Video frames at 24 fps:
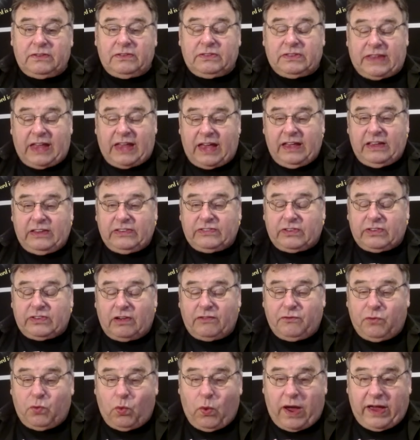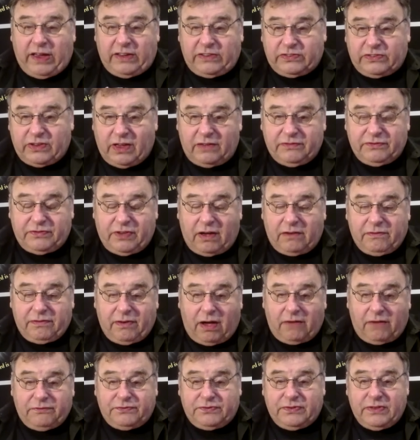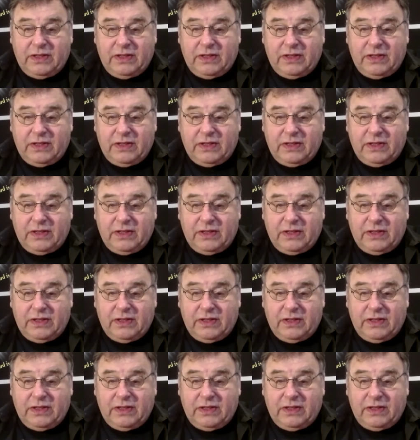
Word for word: days of waste, of, of, of,